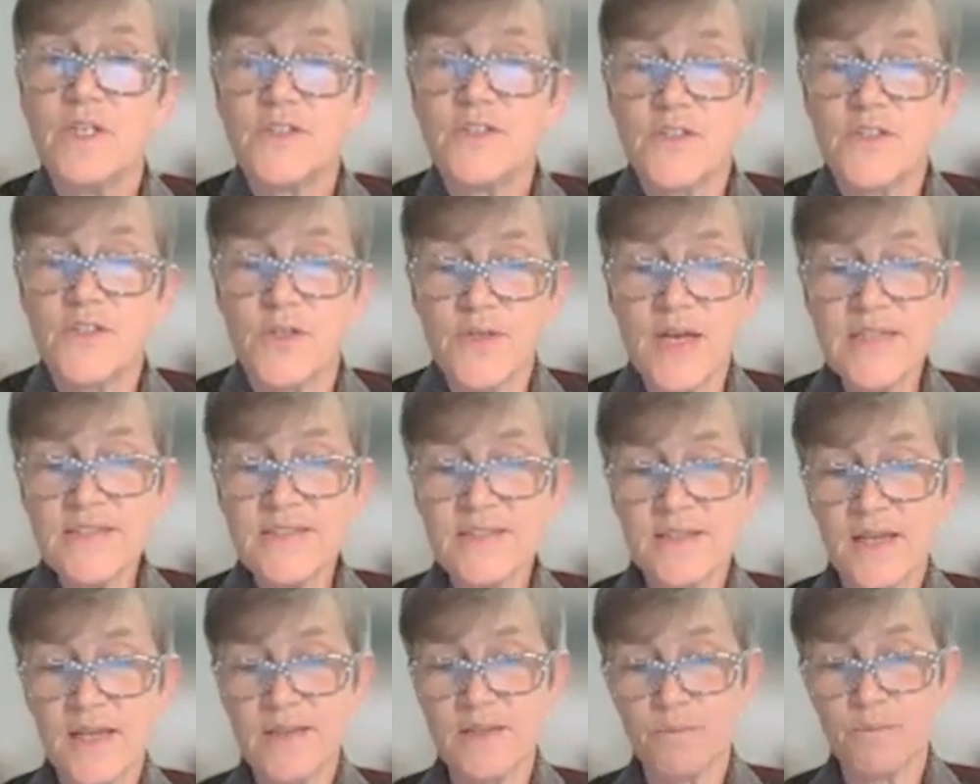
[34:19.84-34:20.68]
So that's
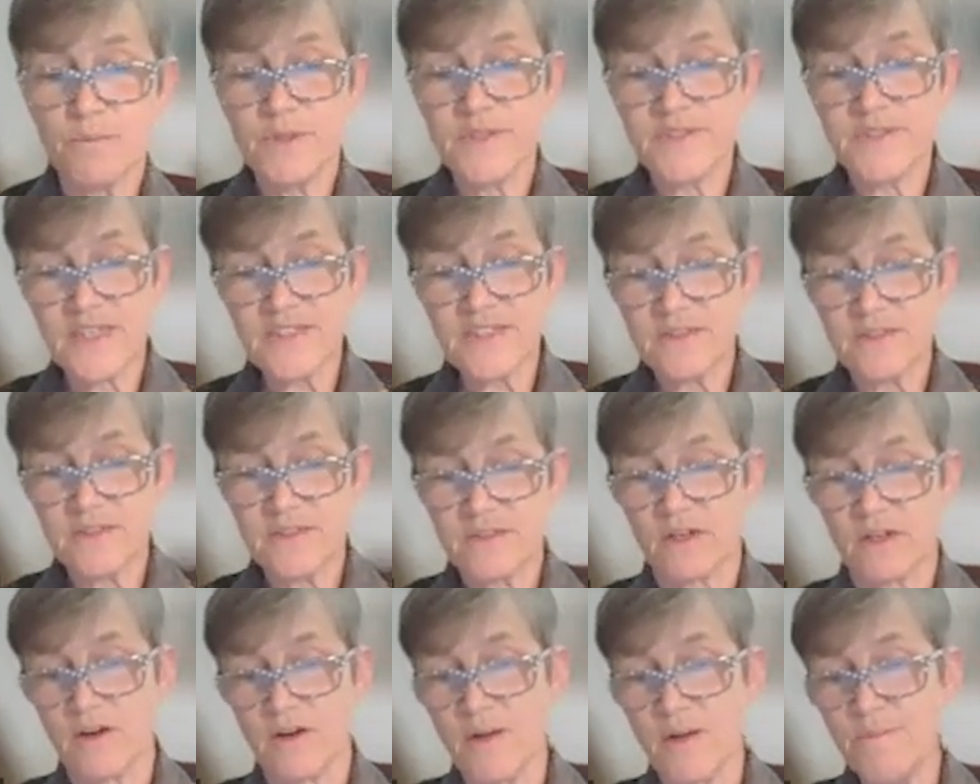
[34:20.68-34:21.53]
saying that possessors
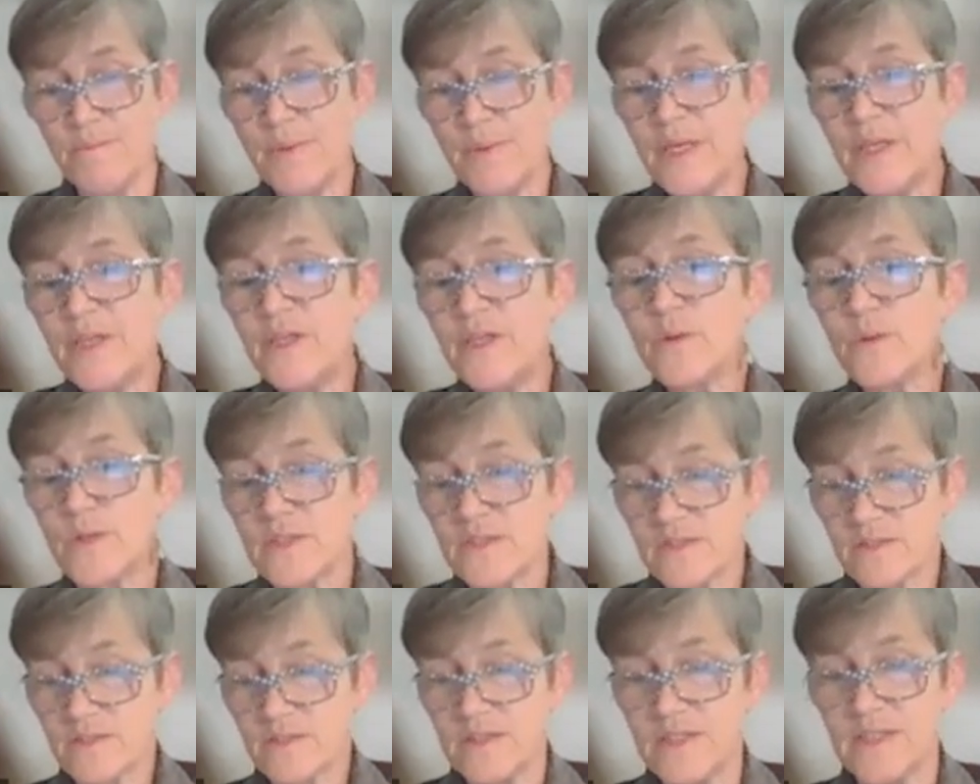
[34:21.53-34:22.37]
are
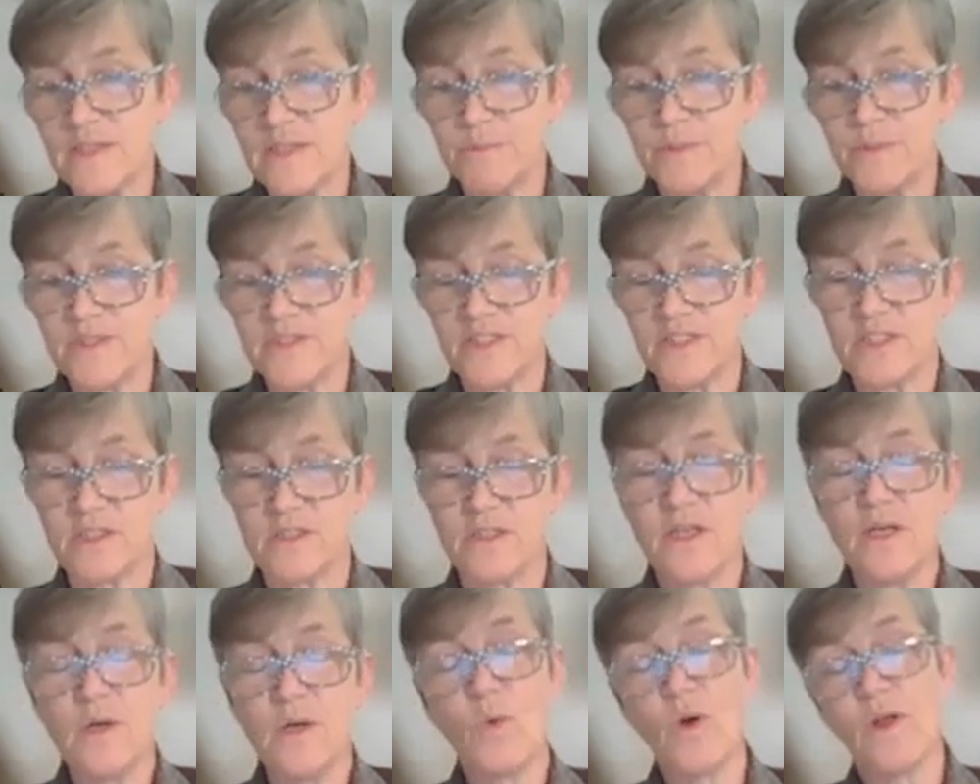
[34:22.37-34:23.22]
ambiguous in the
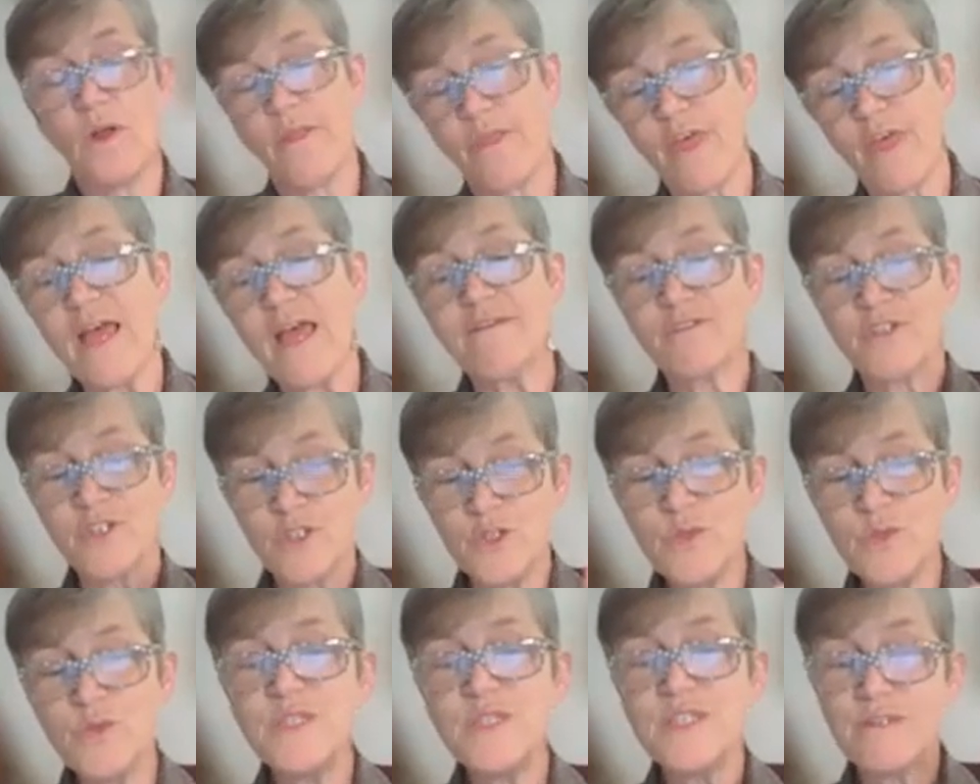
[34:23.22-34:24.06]
position, well, they have
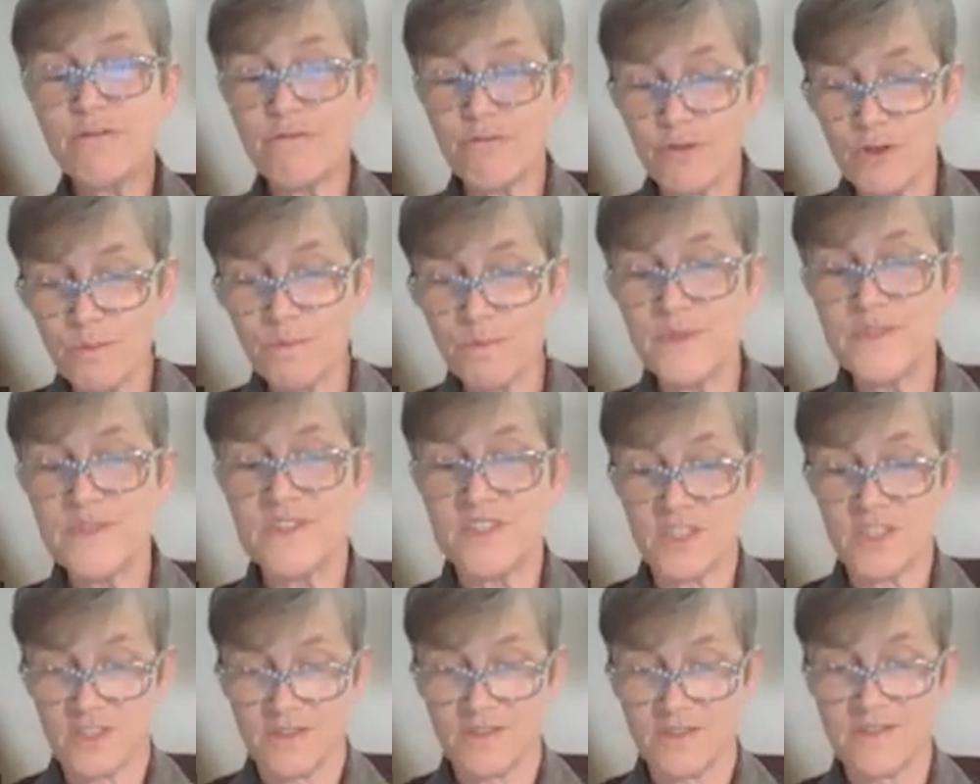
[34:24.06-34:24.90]
two different
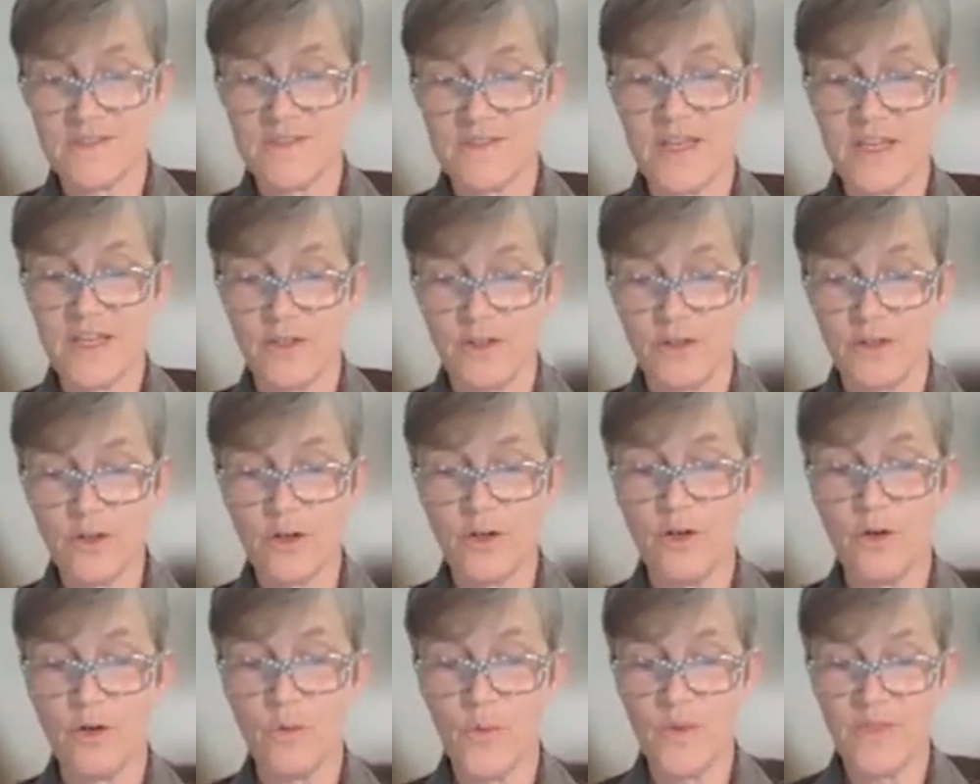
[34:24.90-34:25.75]
positions they can
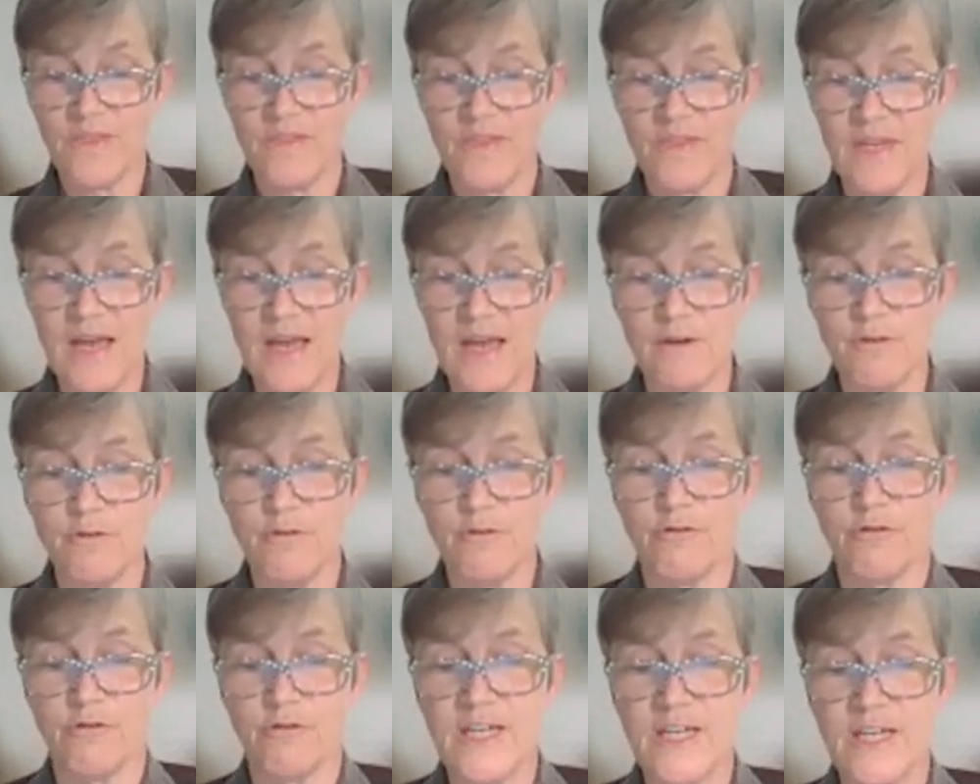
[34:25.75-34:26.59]
occur within the noun
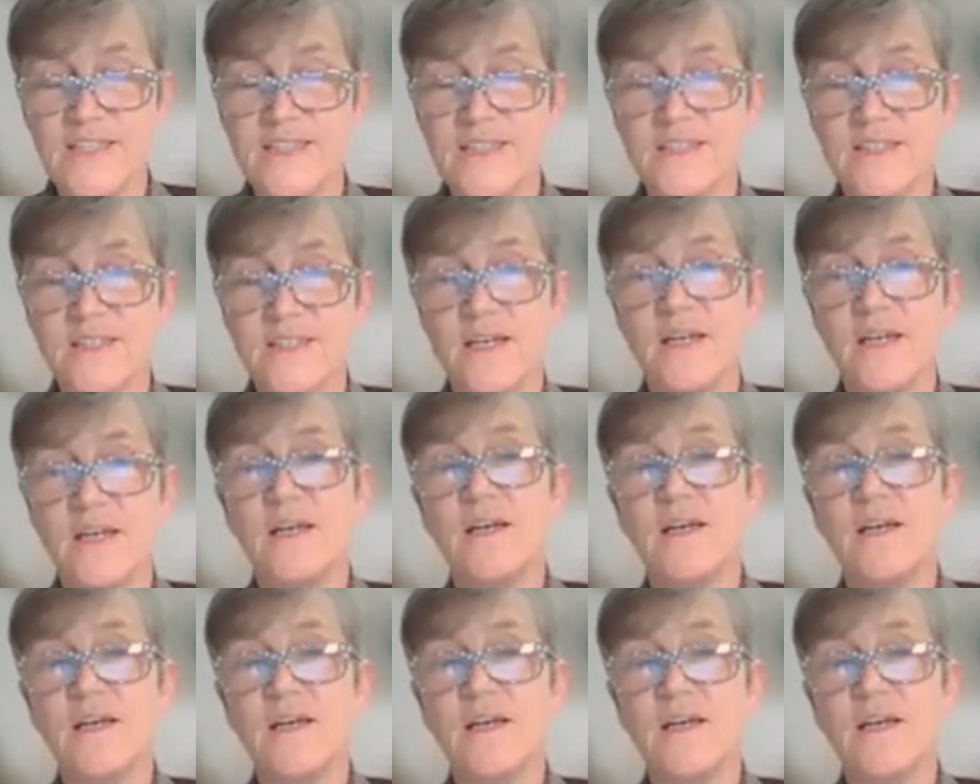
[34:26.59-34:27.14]
phrase.